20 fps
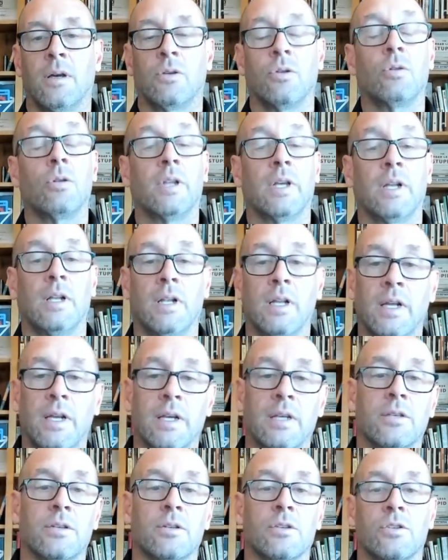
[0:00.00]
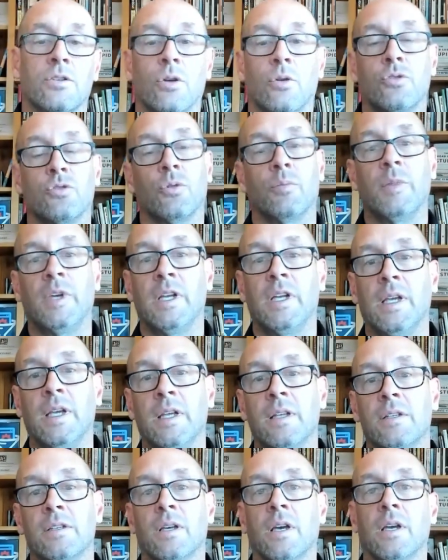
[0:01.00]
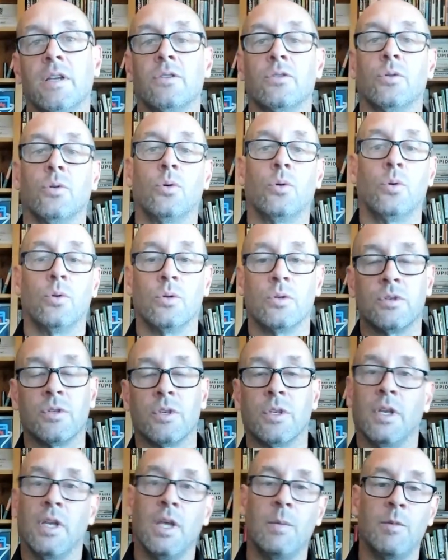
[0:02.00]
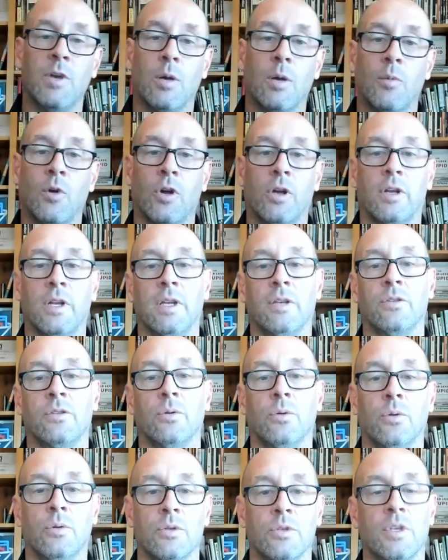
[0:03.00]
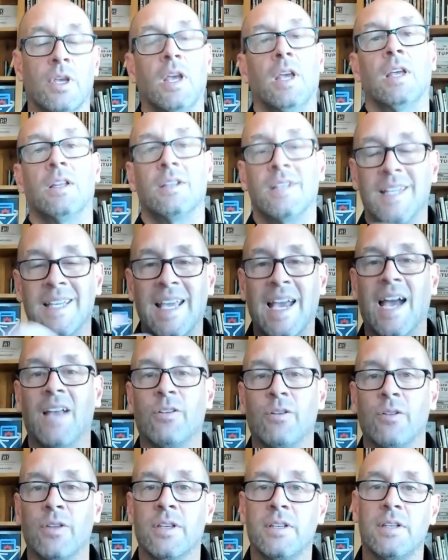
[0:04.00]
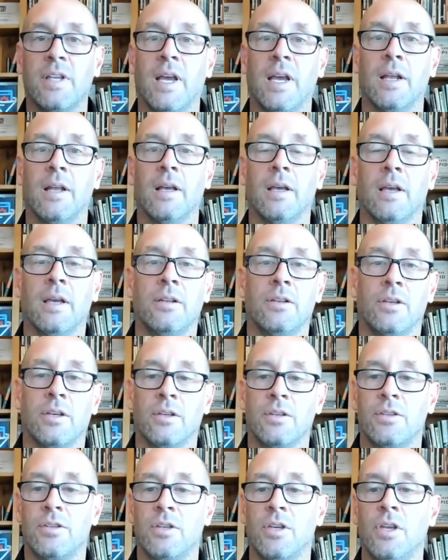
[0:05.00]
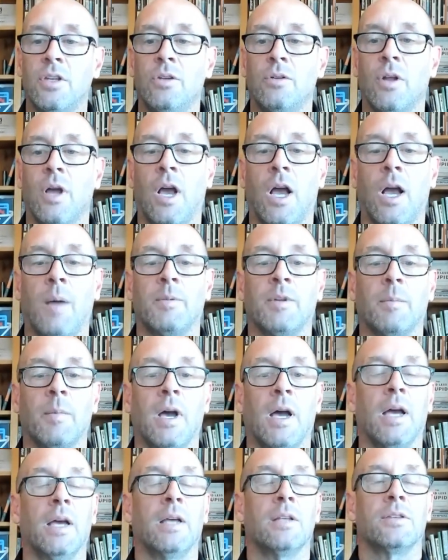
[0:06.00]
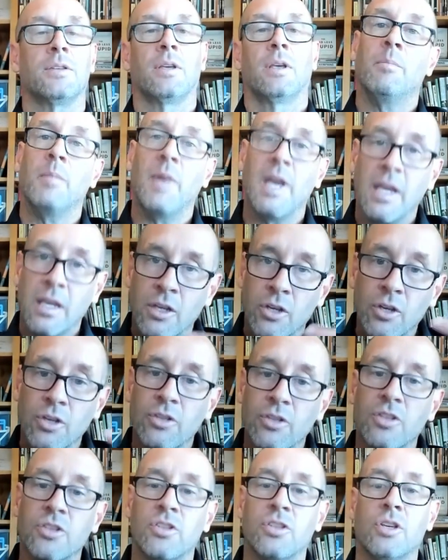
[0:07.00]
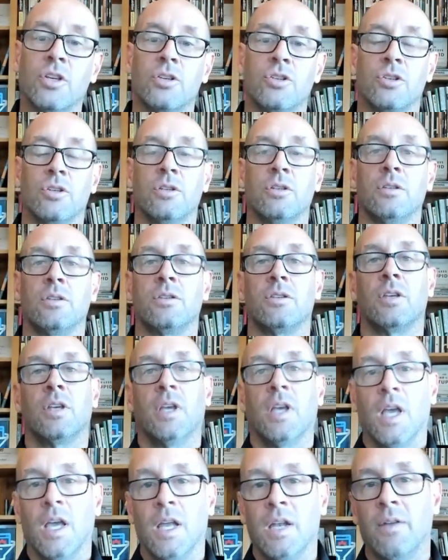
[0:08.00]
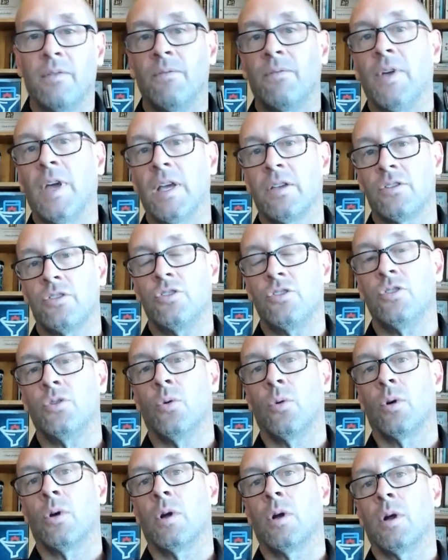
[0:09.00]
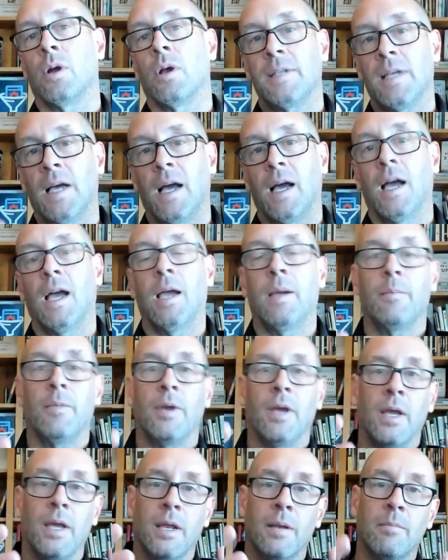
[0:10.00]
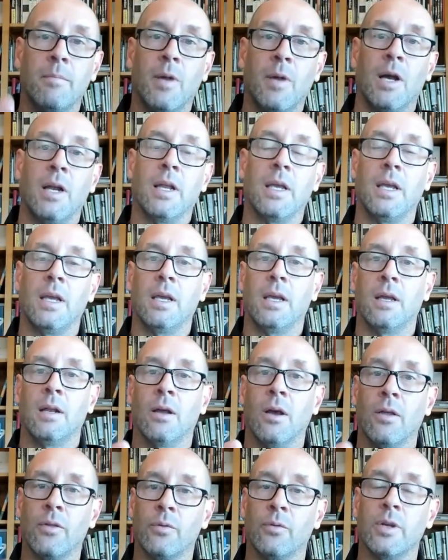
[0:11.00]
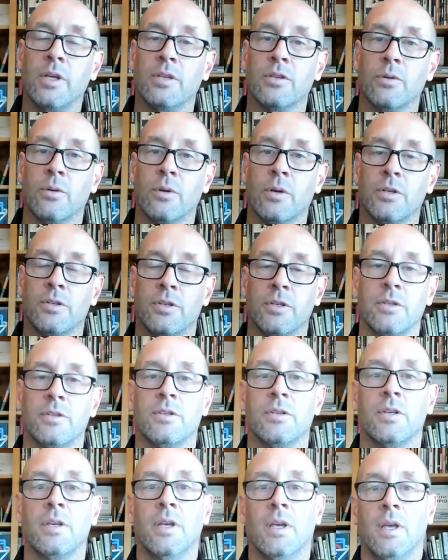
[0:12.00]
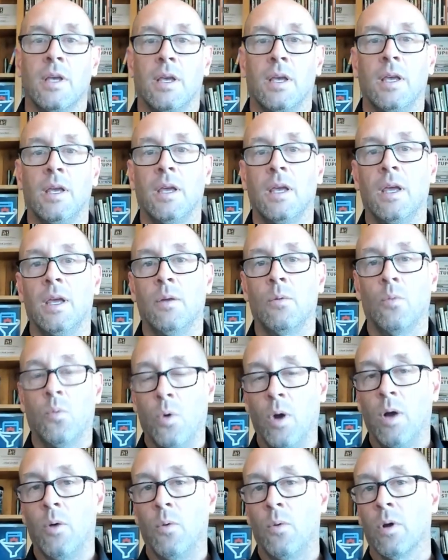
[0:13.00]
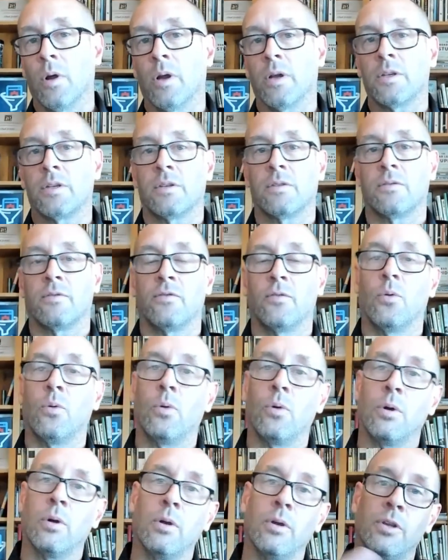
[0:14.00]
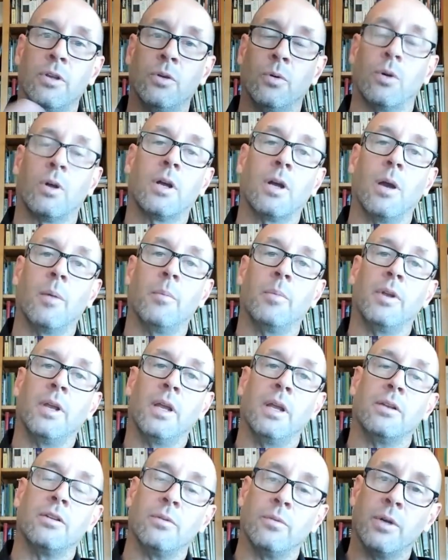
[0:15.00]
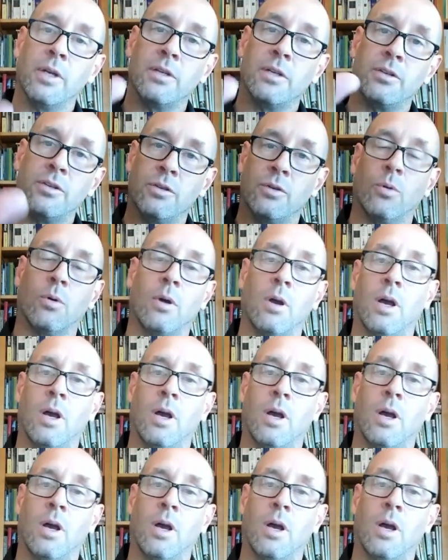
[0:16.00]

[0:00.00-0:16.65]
Google Analytics, and social media insight tools and email marketing tools to gather this data and to continue to optimize, make good decisions, and invest your time and money and other resources in what works for your company to reach your